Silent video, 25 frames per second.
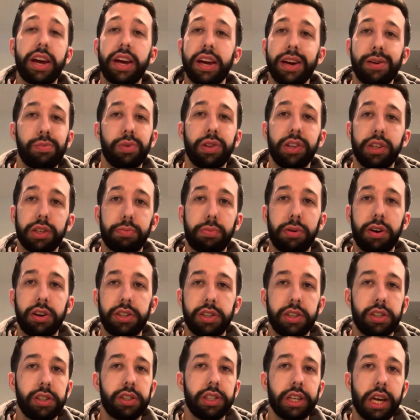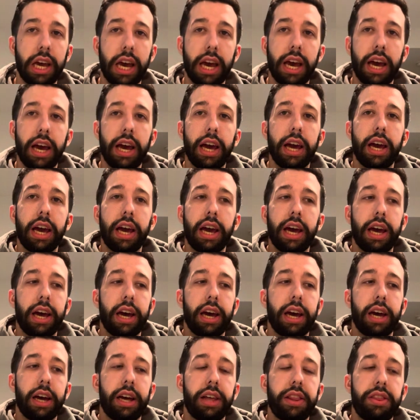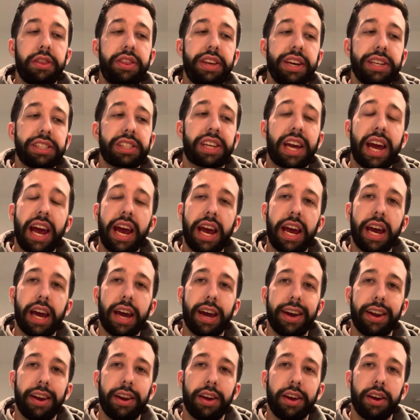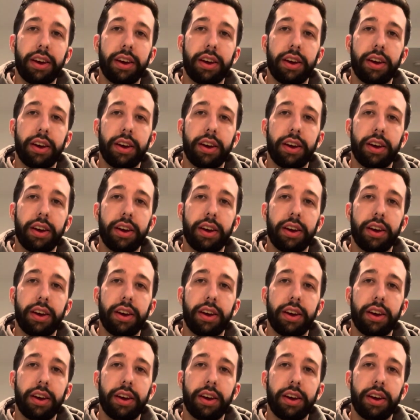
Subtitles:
am with this purchase. This can,